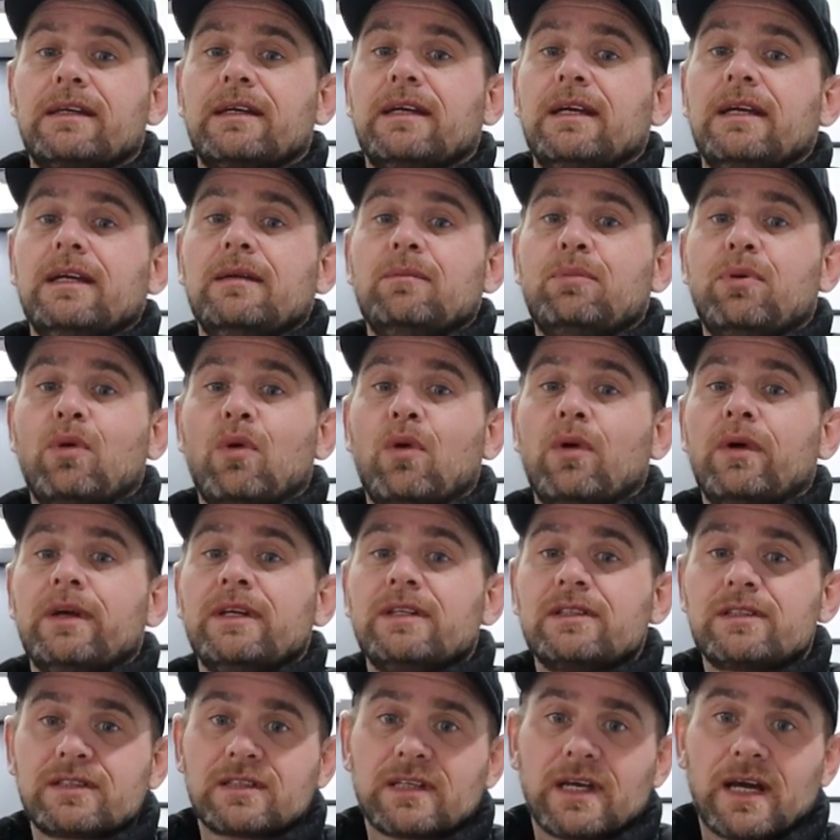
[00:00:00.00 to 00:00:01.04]
key
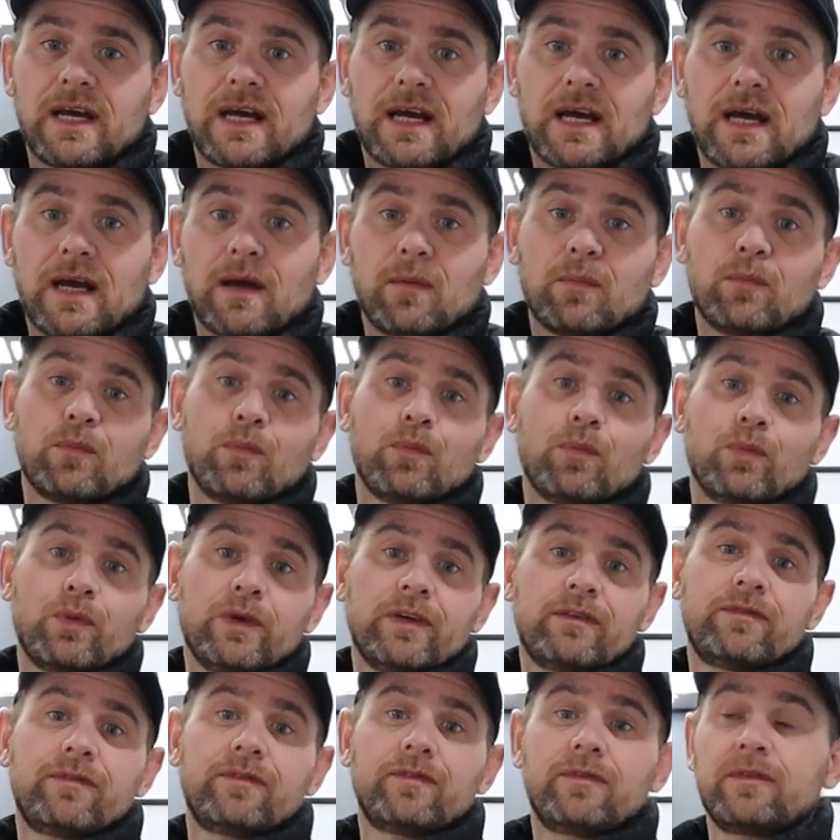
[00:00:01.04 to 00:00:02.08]
points
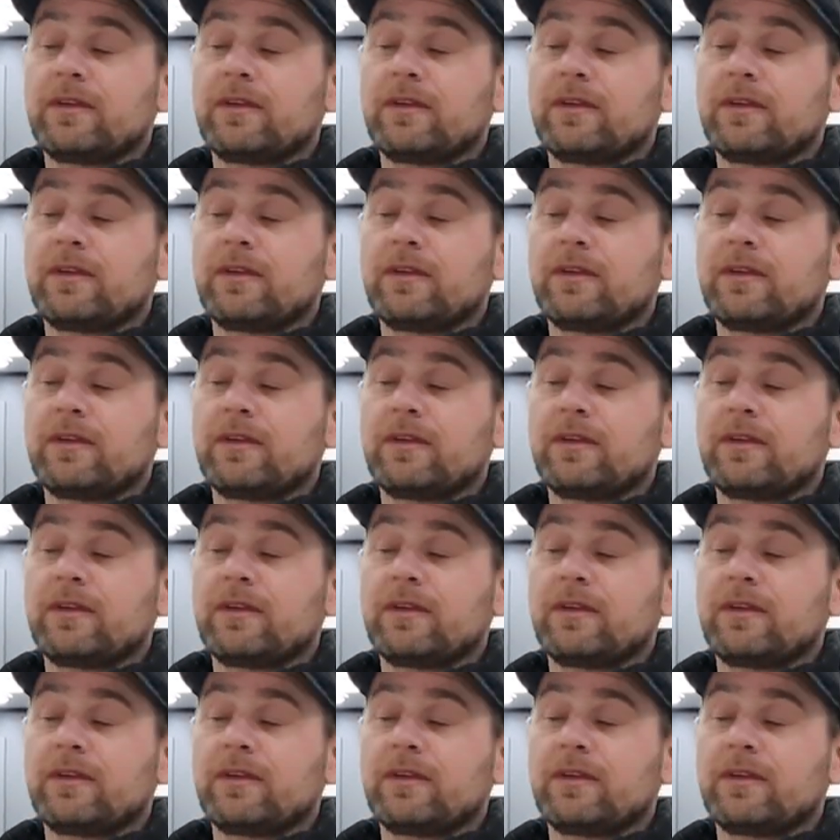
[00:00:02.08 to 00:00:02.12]
with